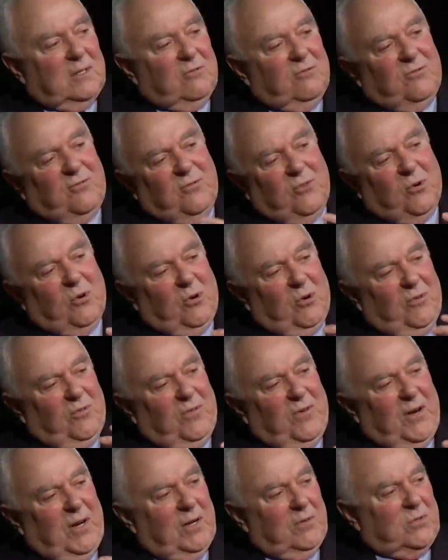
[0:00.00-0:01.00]
four or
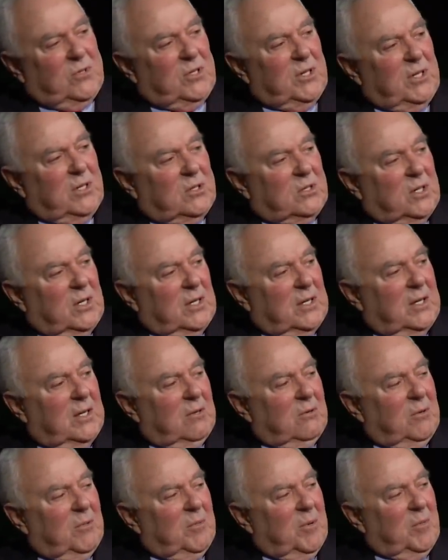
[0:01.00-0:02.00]
five seats, I
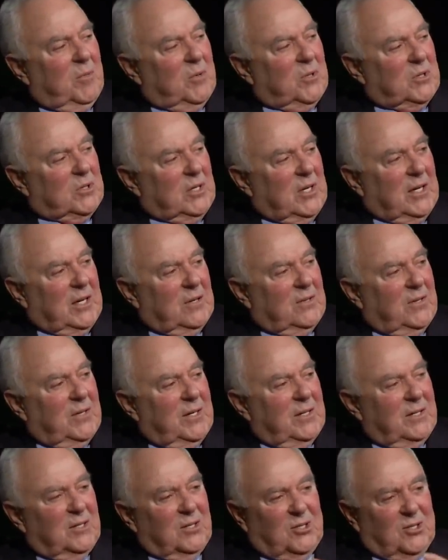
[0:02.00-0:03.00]
can't remember exactly,
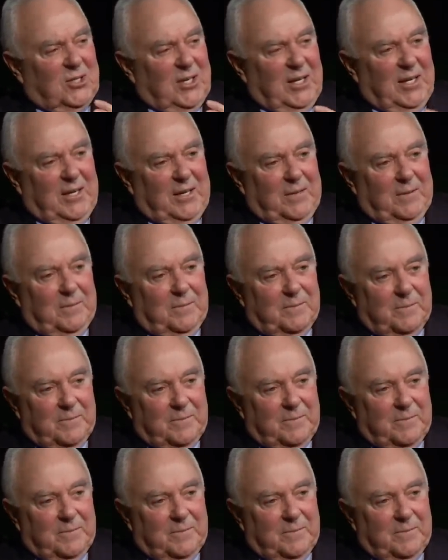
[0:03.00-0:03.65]
in the Senate.